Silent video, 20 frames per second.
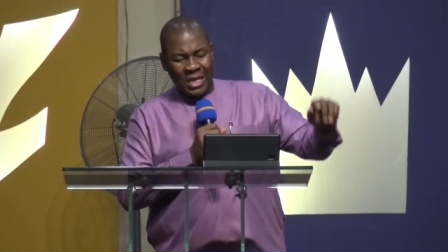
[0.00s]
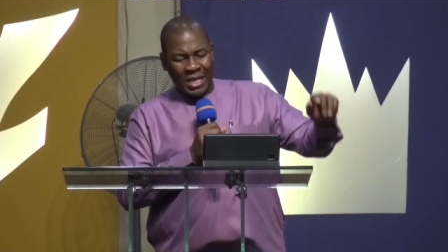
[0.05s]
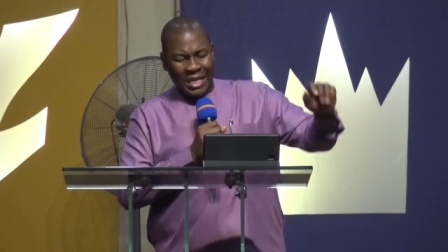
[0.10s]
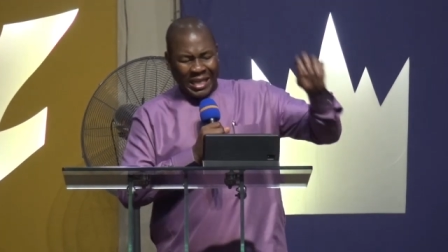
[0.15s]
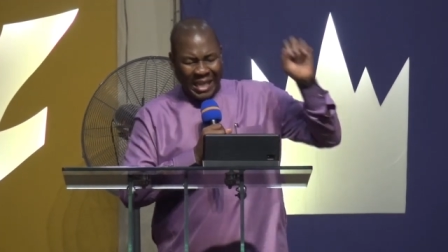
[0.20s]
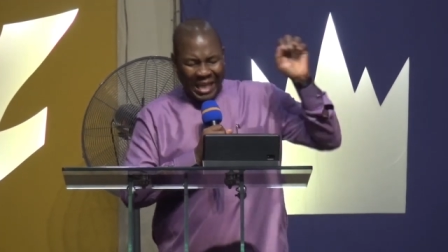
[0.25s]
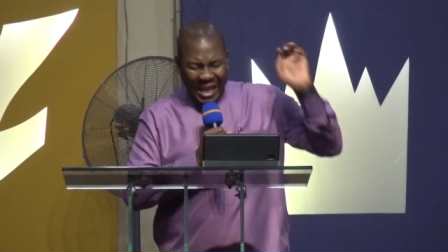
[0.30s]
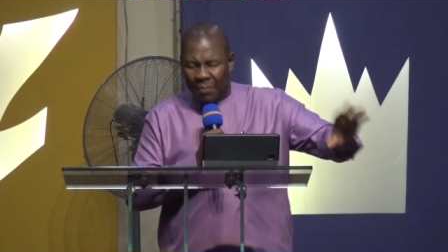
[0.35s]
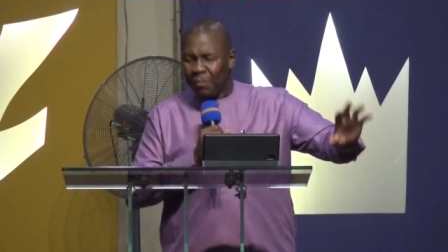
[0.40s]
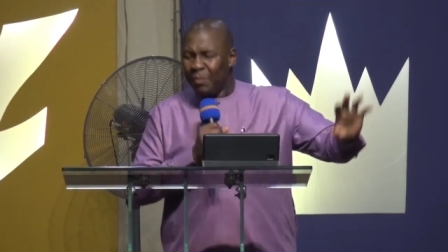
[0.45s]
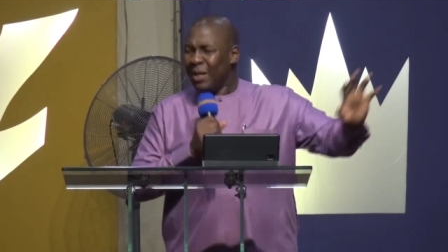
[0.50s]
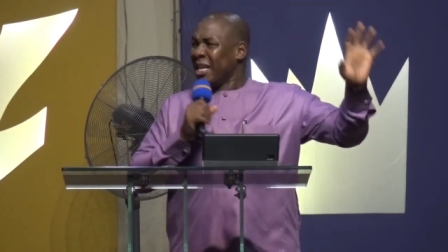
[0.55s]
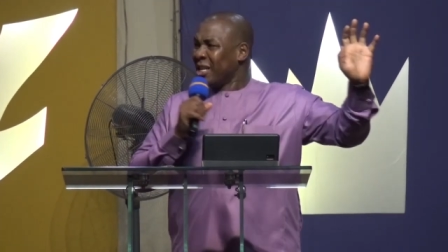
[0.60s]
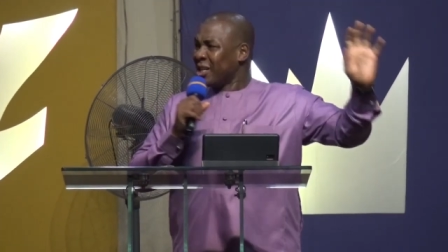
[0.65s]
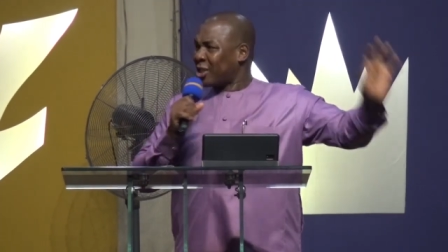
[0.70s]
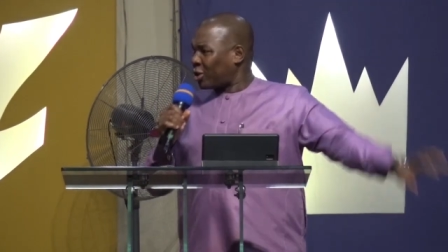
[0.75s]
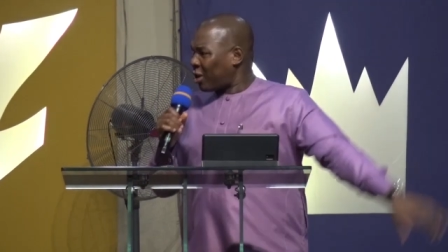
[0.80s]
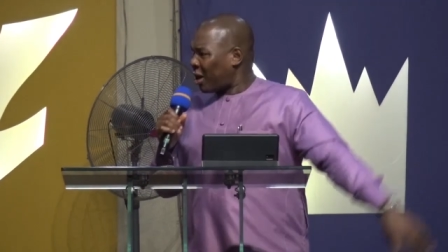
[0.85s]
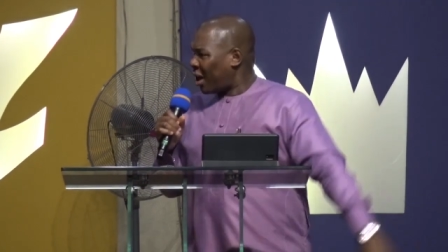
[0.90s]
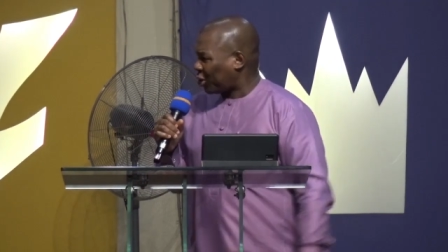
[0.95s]
give me
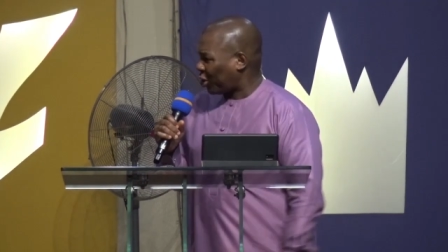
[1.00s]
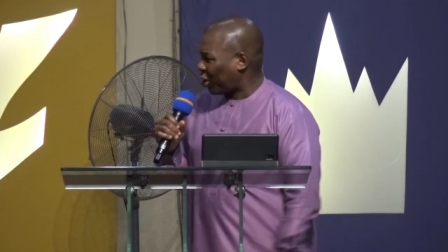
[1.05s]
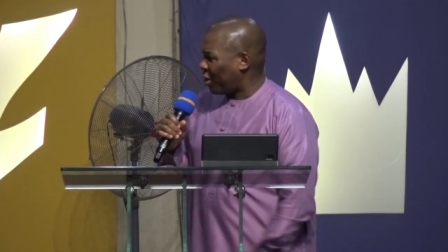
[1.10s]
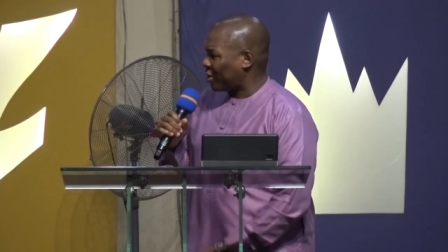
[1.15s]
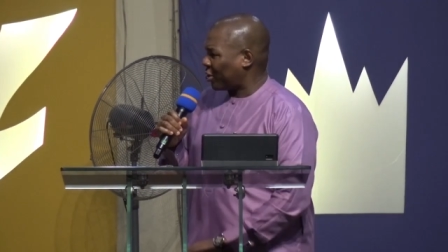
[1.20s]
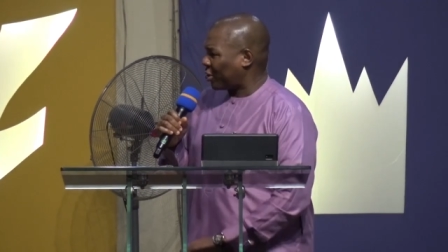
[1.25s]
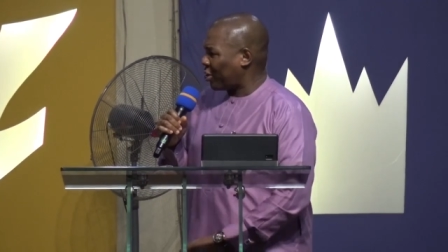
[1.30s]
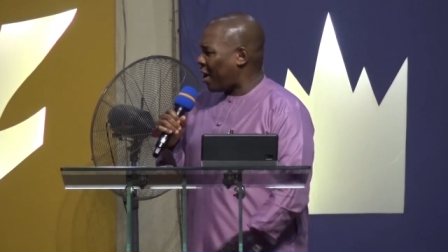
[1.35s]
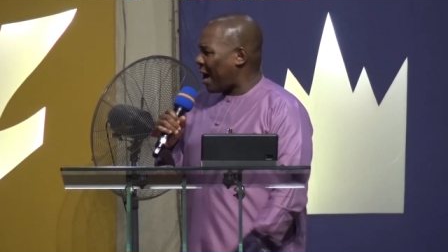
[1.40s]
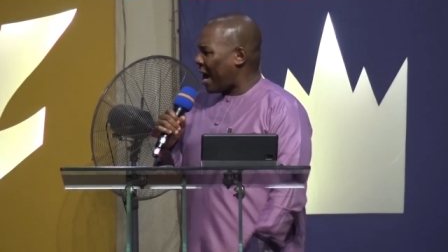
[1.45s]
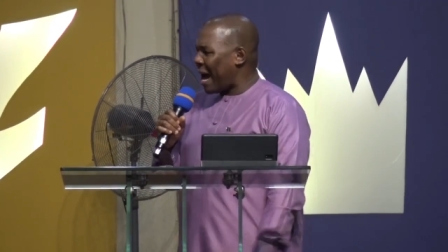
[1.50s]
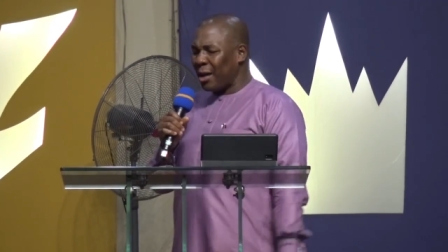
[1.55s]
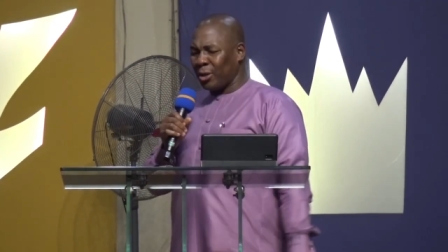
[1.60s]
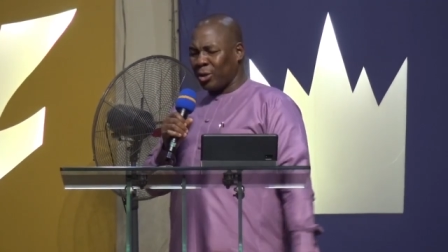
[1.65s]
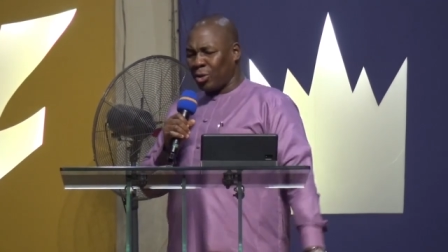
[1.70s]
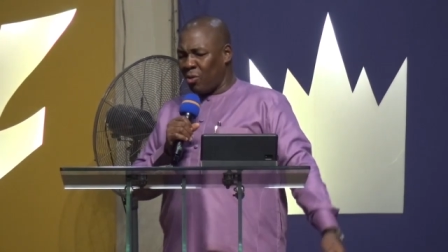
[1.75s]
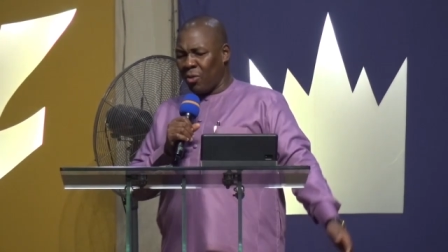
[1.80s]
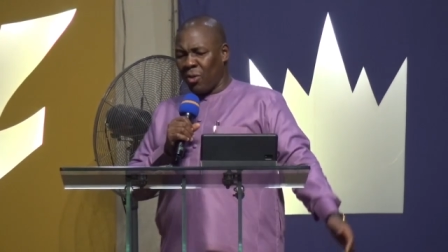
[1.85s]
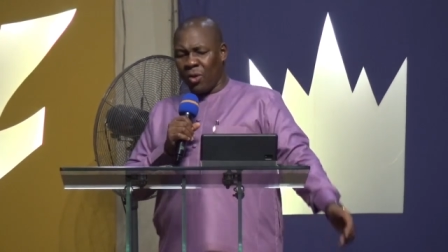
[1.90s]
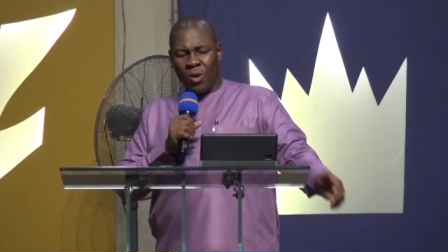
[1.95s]
instructions on how
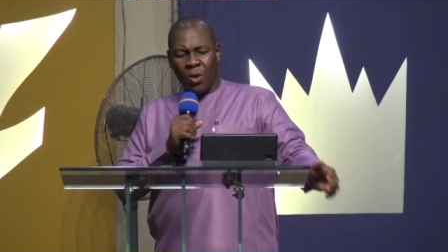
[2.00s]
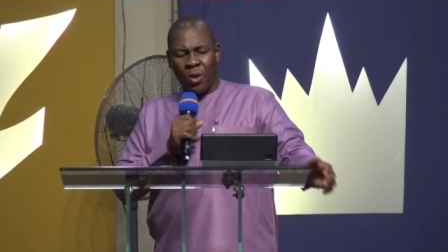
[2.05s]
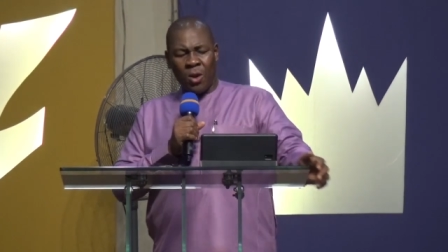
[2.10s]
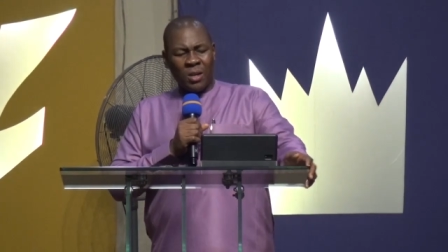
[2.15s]
to